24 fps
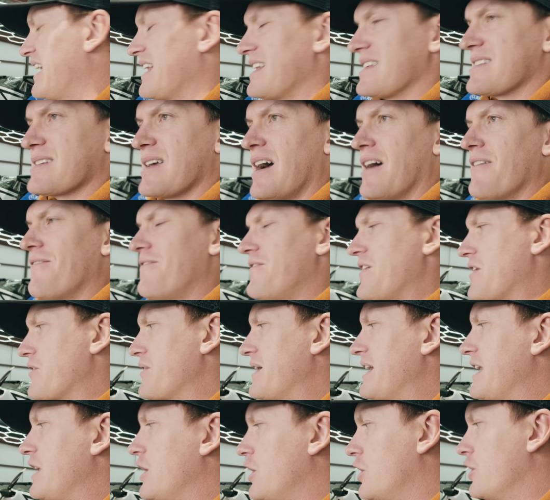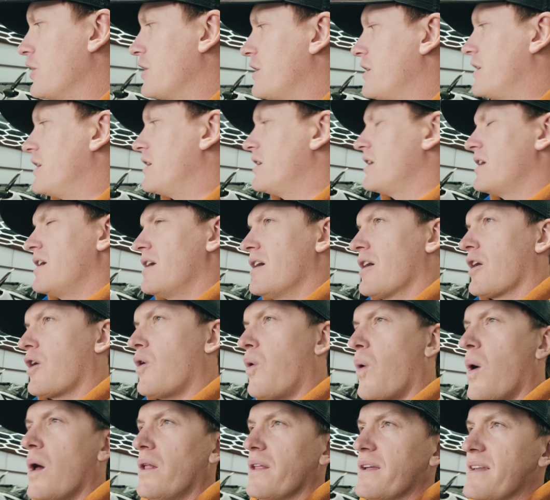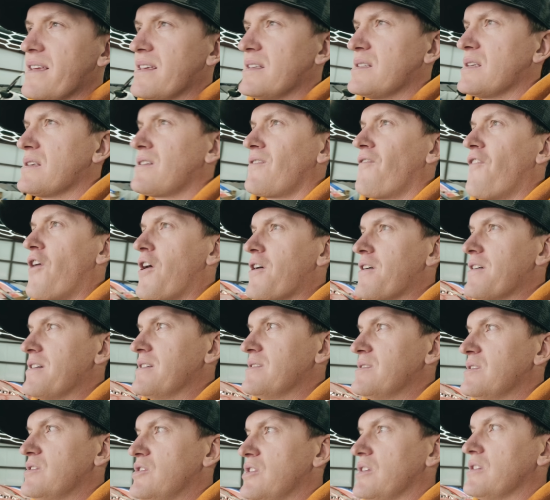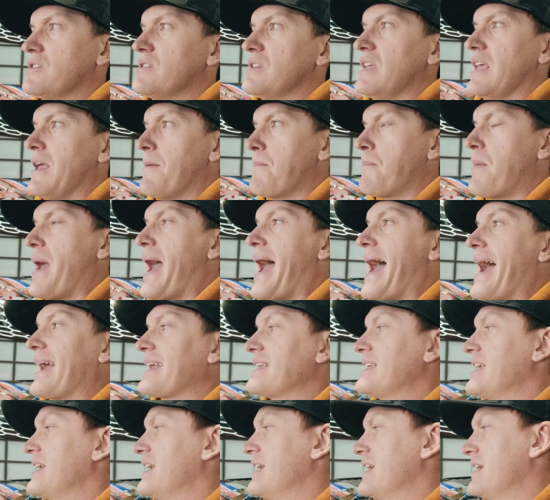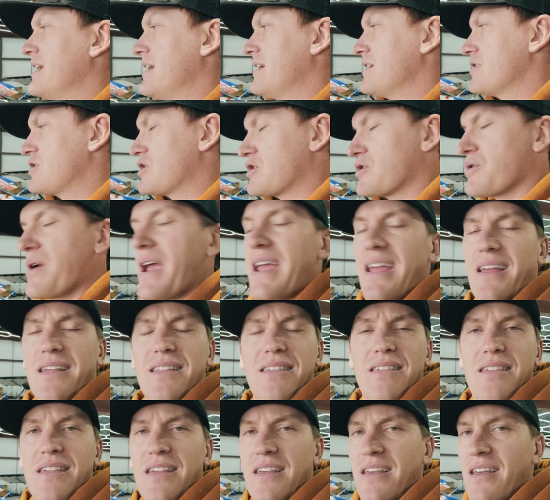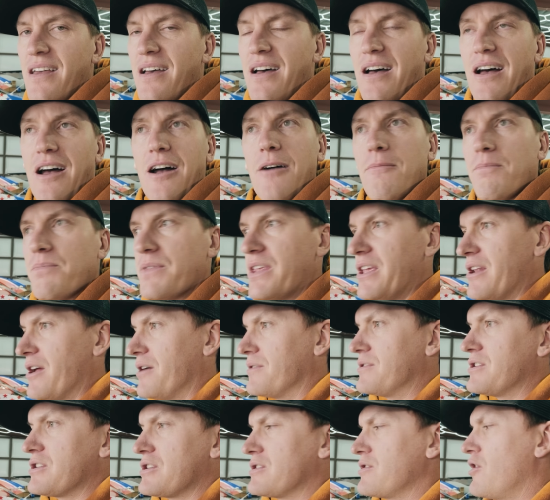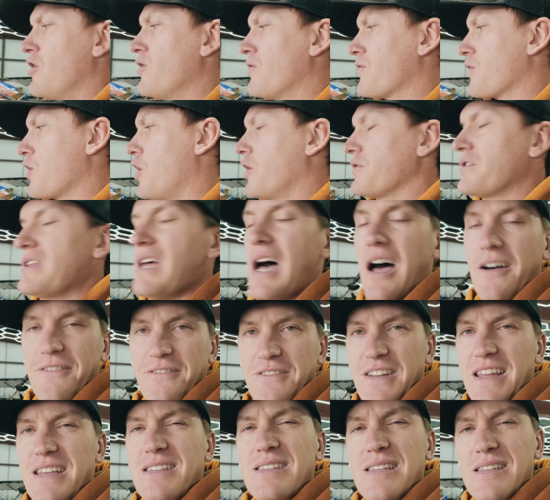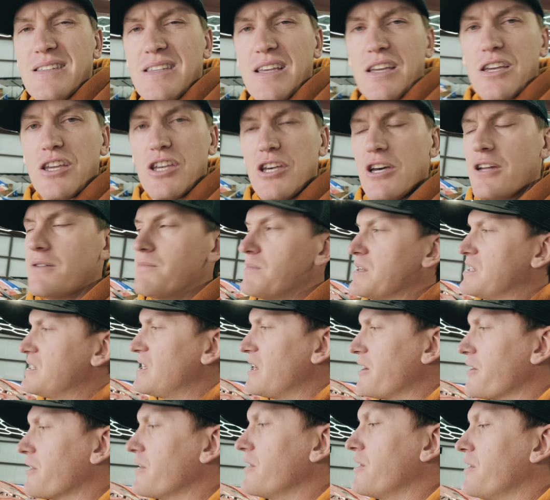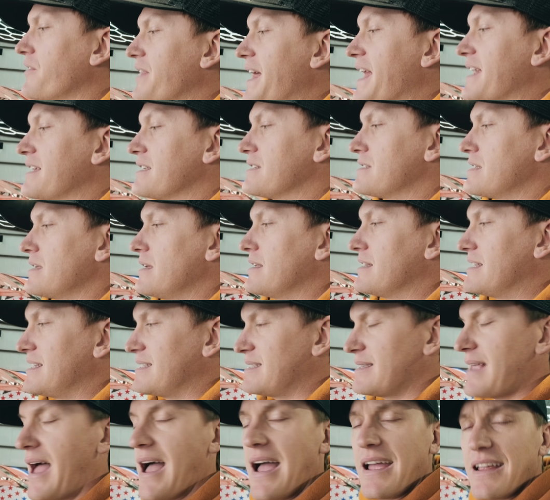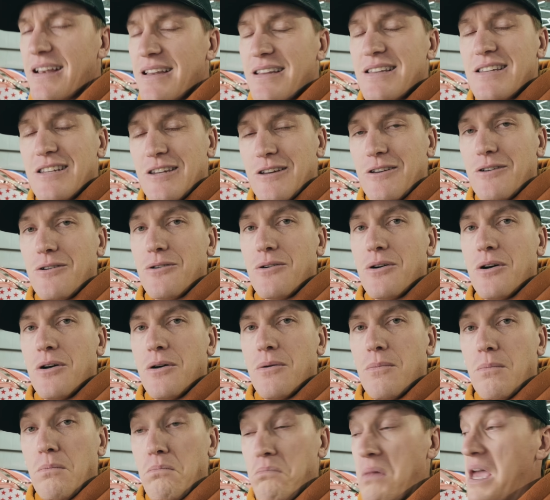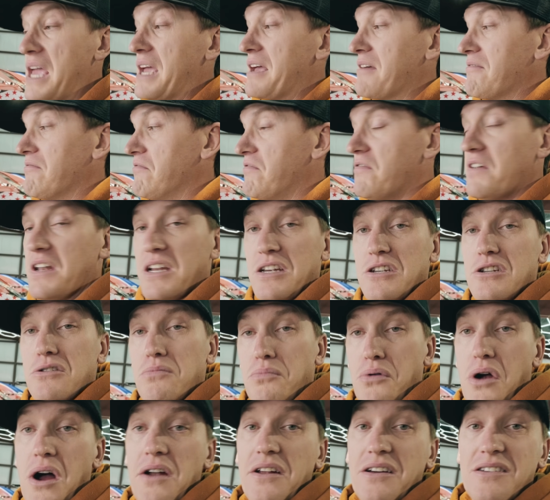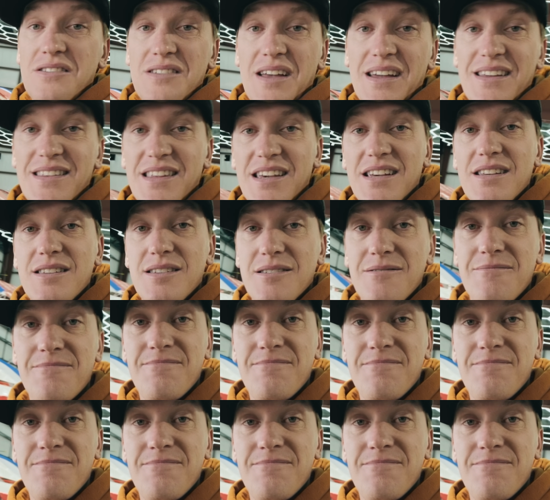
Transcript: it's got very good qualities as far as just impact, strength, just overall toughness. It's a good material that is designed to make finished products like this.